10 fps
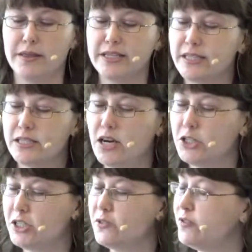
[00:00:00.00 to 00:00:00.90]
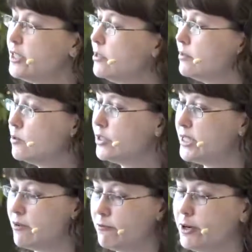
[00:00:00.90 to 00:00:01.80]
This is not just physical
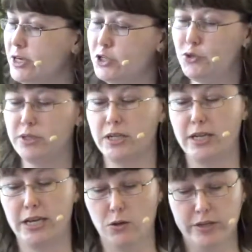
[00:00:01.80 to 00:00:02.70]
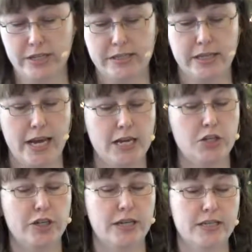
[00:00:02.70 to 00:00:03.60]
suffering due to illness,
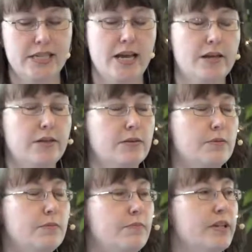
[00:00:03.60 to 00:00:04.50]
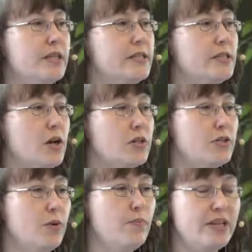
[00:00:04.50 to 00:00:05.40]
aging, and death, but this is
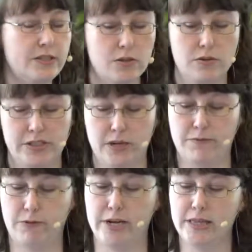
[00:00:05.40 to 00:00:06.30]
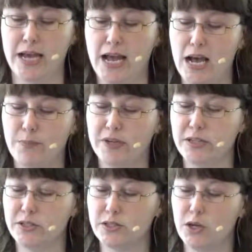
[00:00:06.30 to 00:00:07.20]
also mental suffering that
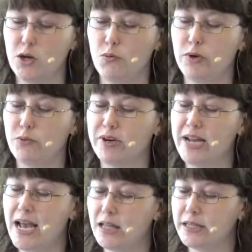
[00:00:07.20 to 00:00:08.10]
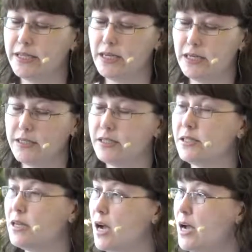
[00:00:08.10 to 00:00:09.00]
happens when reality
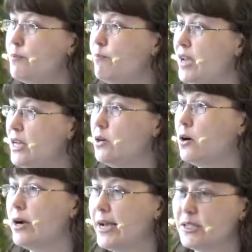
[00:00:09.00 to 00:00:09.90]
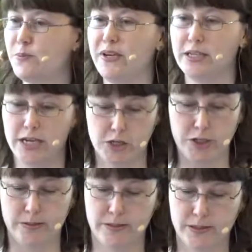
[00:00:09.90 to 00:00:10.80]
does not meet our
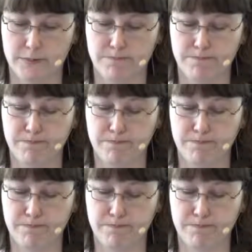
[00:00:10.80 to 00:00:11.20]
expectations.